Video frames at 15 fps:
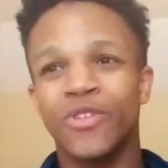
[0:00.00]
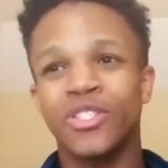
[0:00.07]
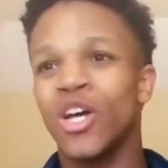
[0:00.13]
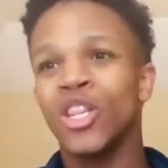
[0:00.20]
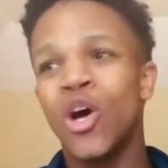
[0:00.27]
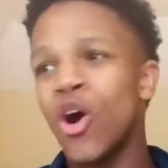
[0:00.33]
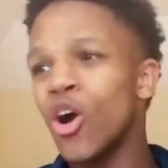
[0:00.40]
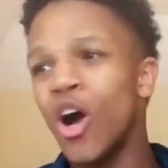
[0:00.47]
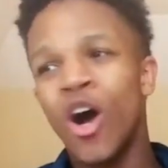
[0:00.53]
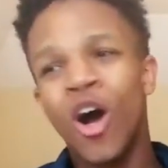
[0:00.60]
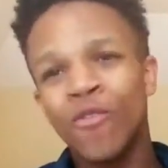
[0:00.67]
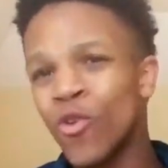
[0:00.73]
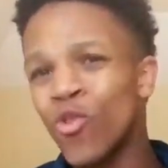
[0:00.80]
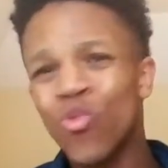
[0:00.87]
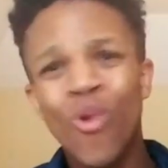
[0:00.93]
along a
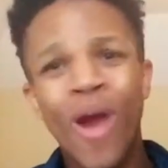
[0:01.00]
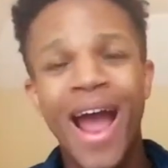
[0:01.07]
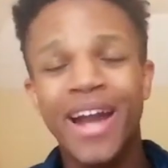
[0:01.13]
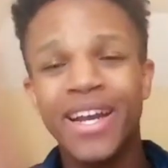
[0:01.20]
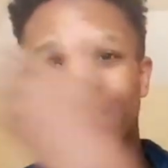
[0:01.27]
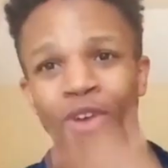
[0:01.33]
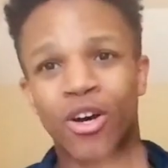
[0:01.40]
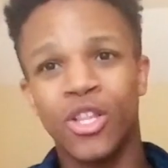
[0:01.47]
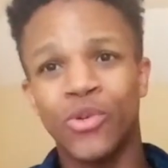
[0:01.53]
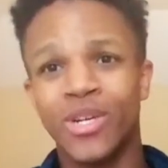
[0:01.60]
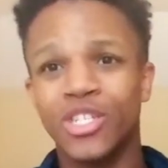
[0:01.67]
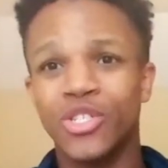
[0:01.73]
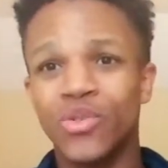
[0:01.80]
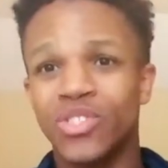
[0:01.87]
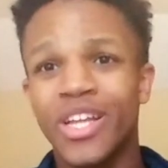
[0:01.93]
variety of other issues.